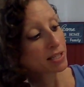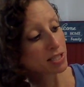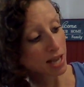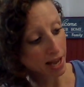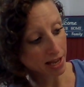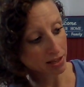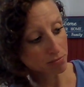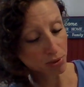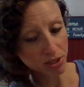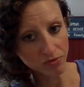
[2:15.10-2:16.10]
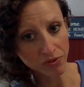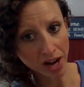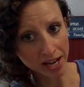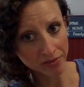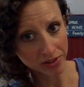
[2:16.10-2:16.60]
10 plus
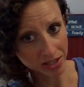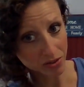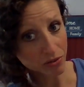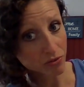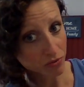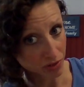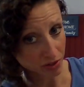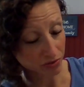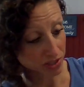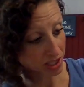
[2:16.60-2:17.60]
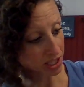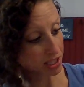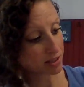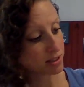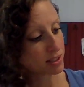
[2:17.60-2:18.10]
5 is
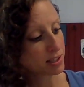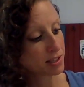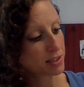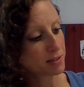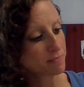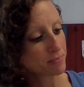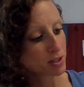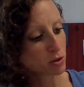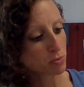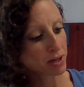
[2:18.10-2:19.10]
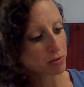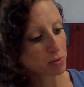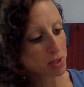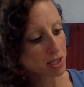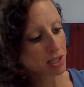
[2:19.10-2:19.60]
15. So my
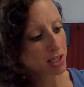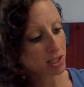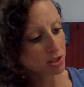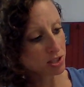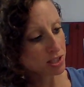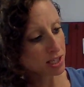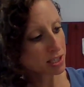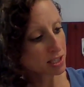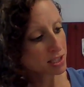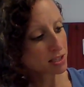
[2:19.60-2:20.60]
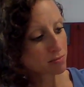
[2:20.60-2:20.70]
repeated addition sentence